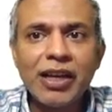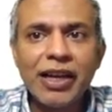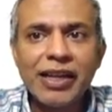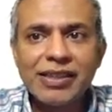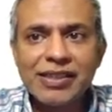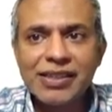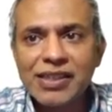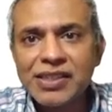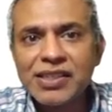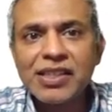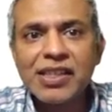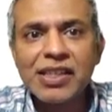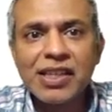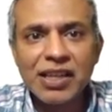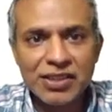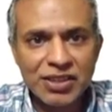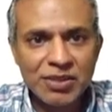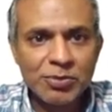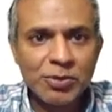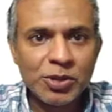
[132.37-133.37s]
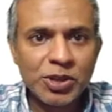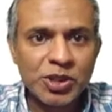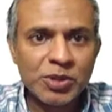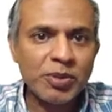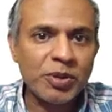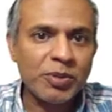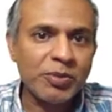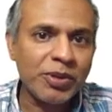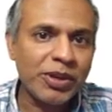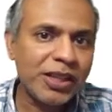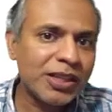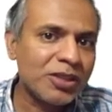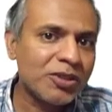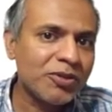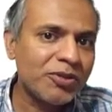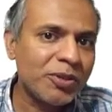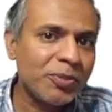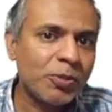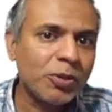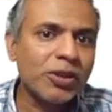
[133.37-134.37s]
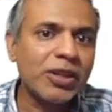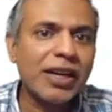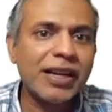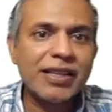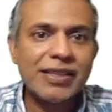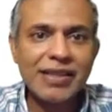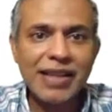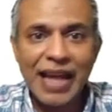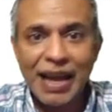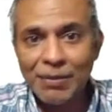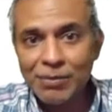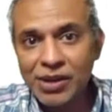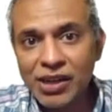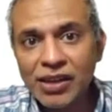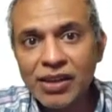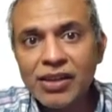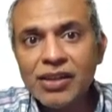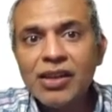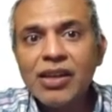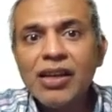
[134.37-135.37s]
as 60 customers per minute. So we put that as lambda.